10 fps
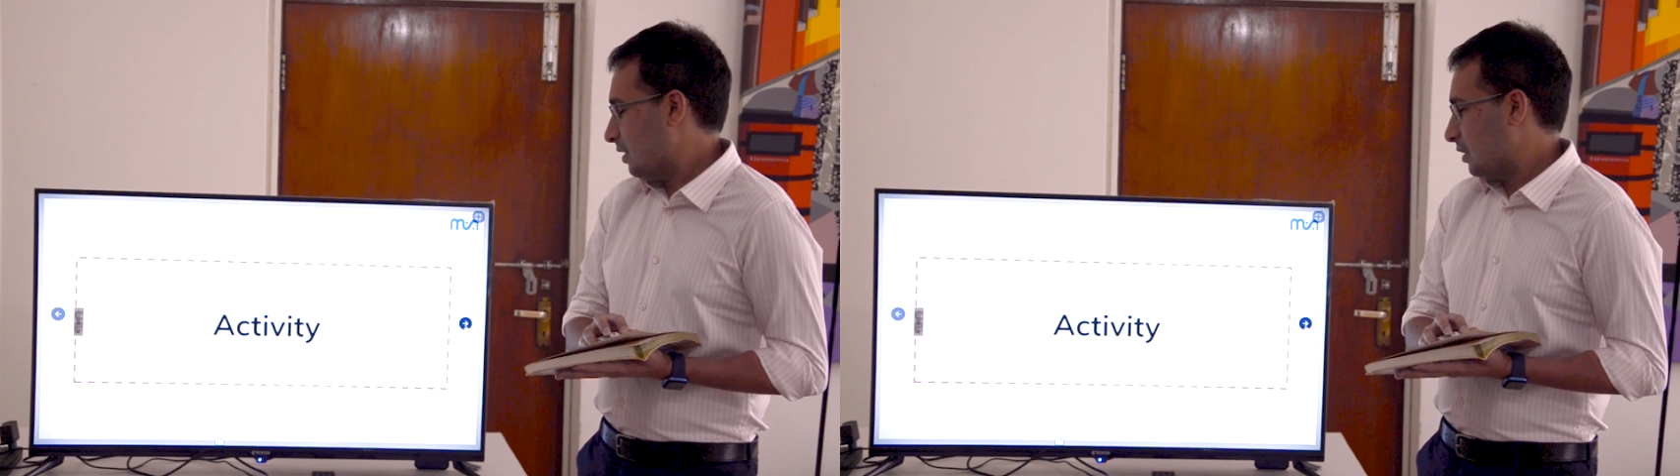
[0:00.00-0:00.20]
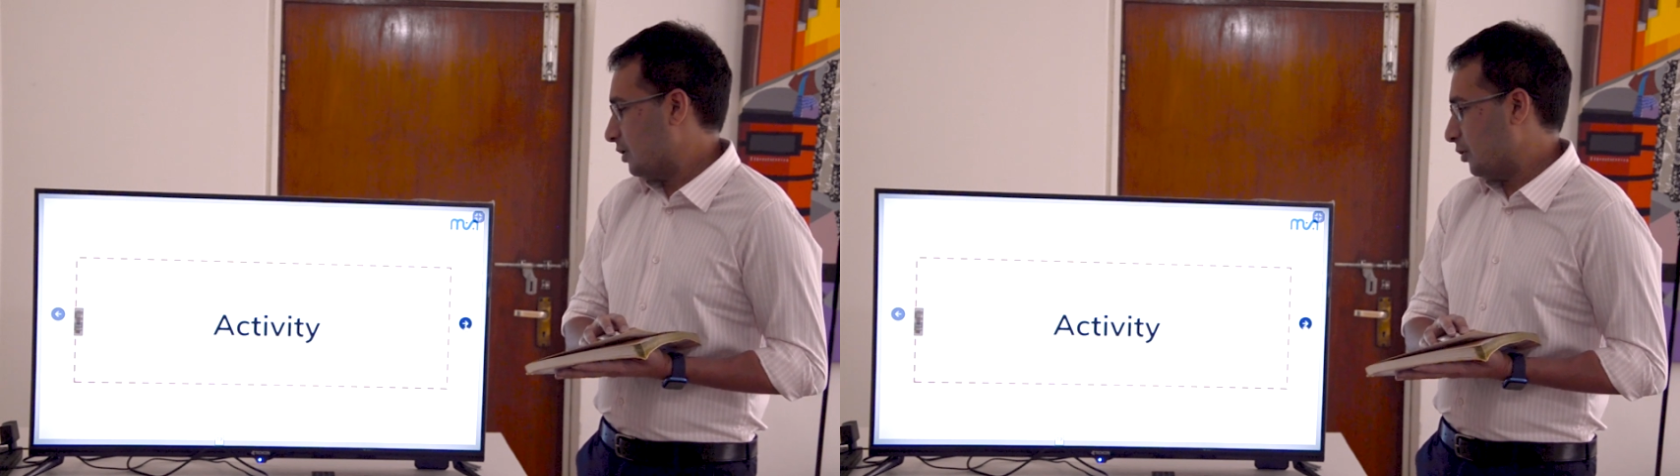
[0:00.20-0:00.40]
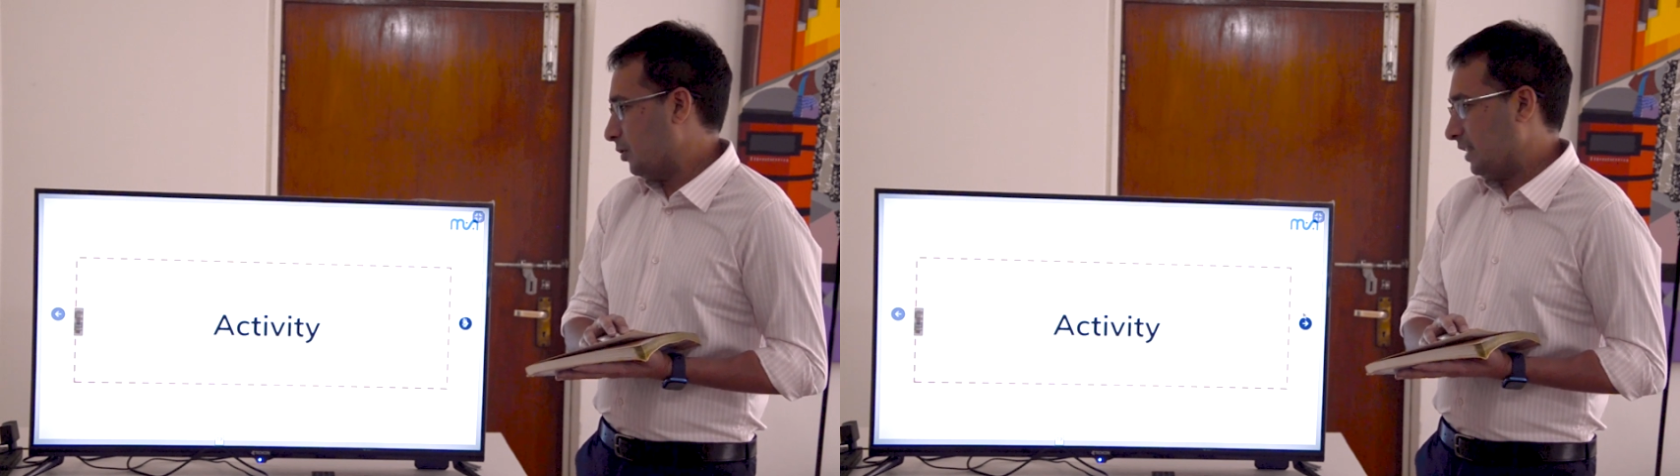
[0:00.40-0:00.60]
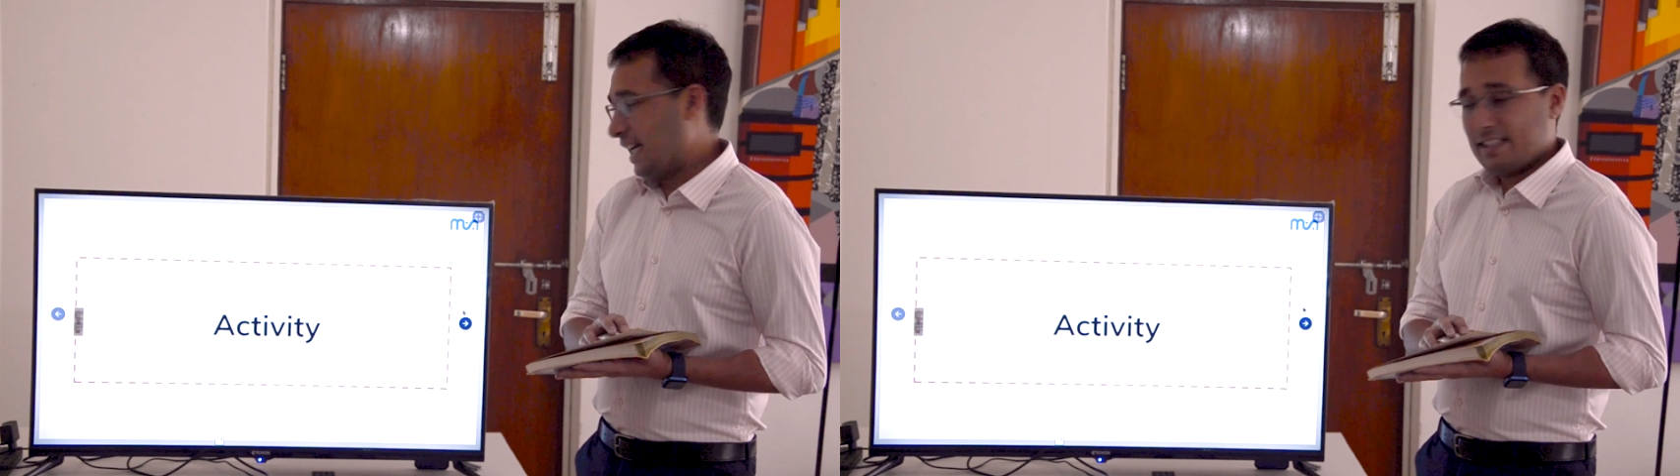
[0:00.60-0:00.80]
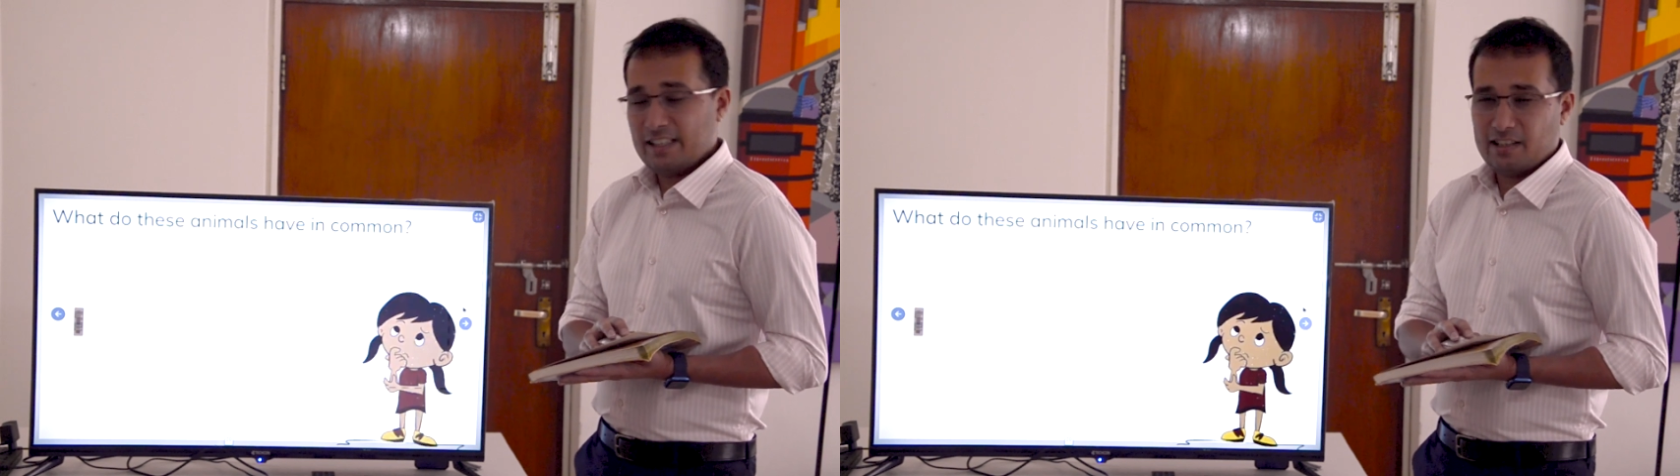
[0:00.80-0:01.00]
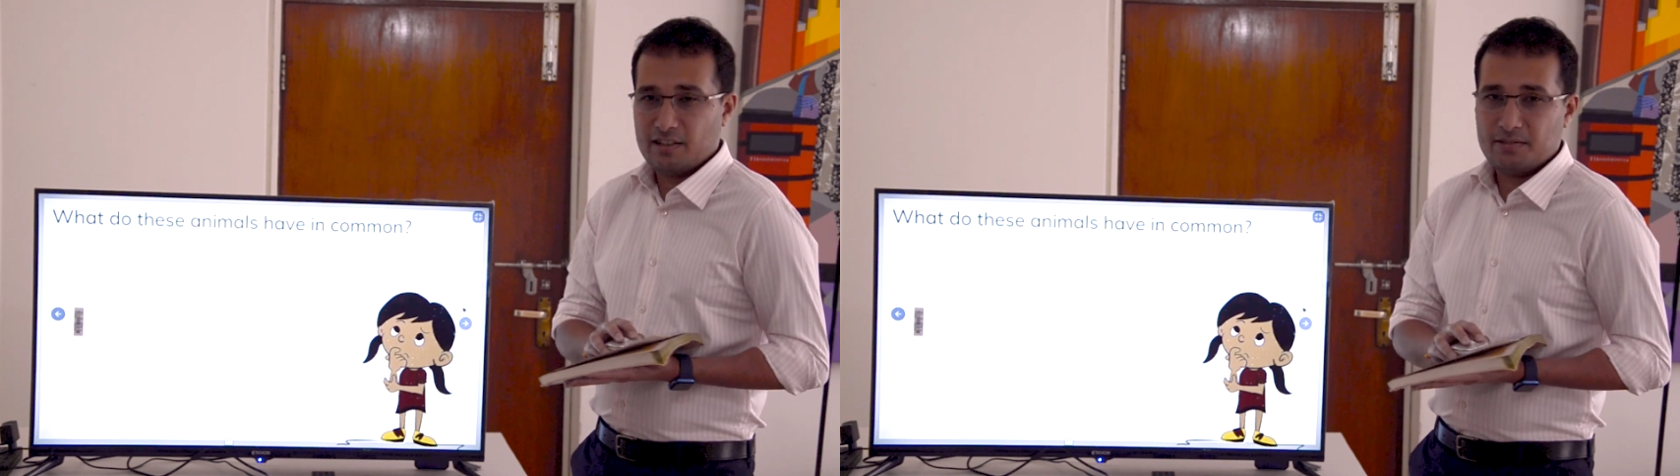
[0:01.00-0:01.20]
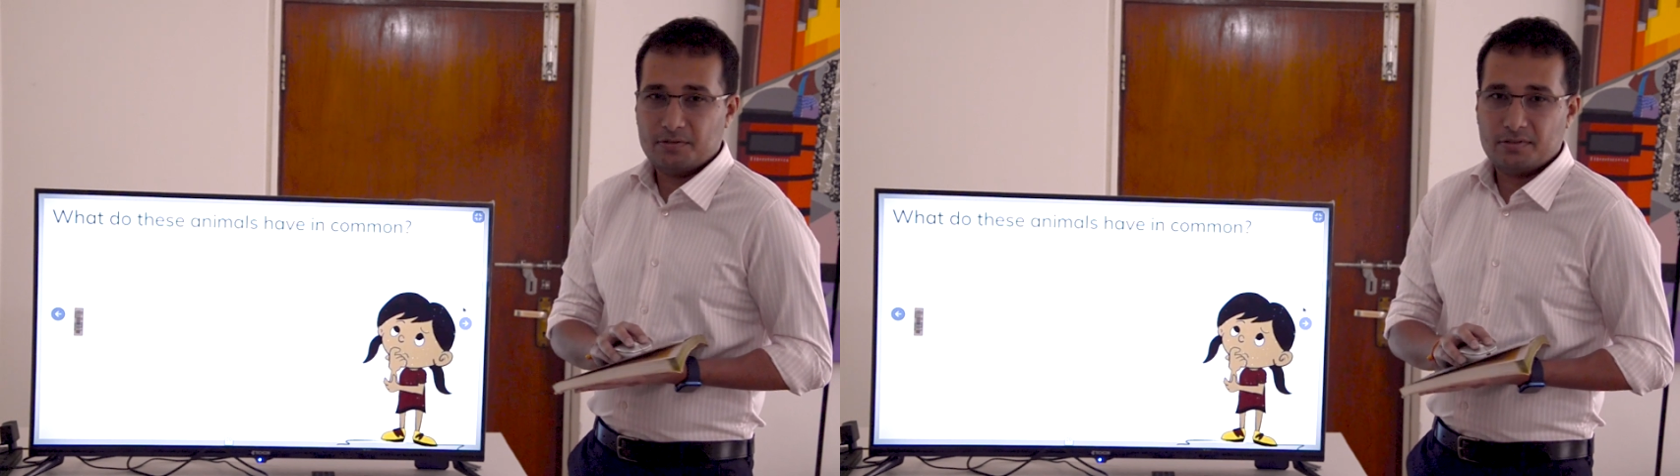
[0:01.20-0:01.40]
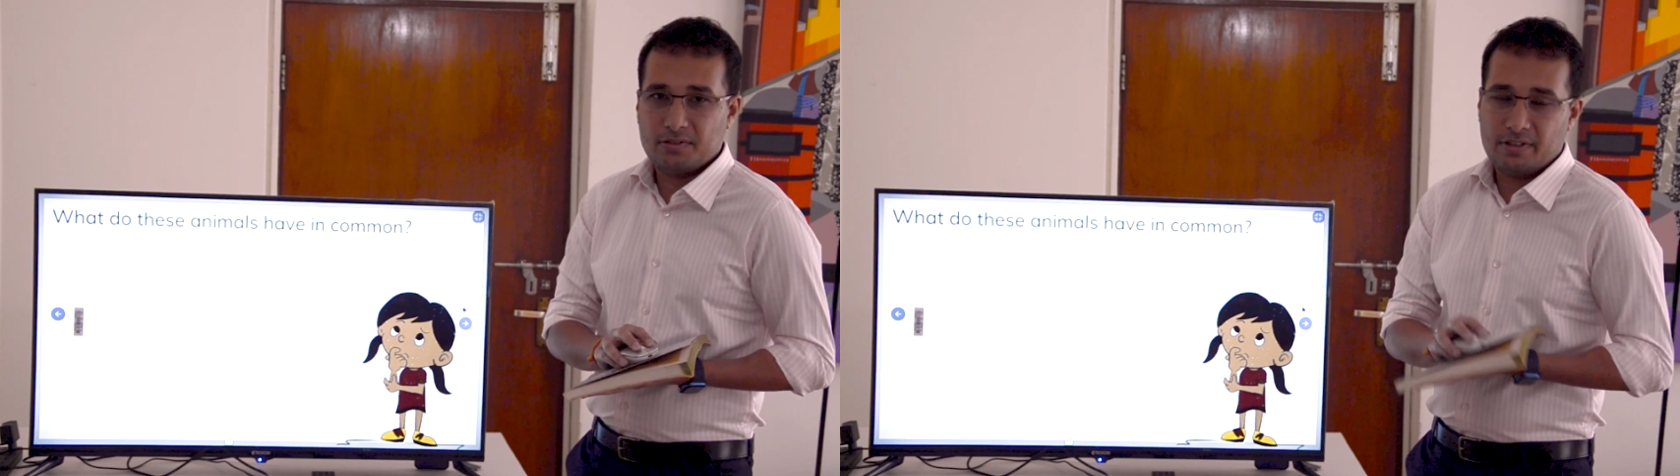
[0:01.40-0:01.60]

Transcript: So that's it.